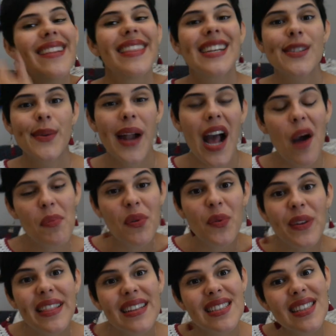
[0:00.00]
That's what happened
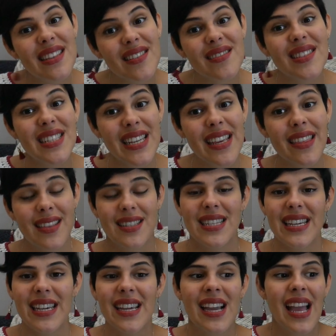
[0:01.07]
with this little teeth
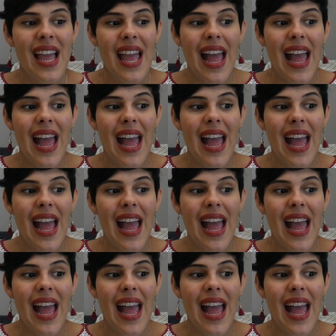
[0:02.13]
tee.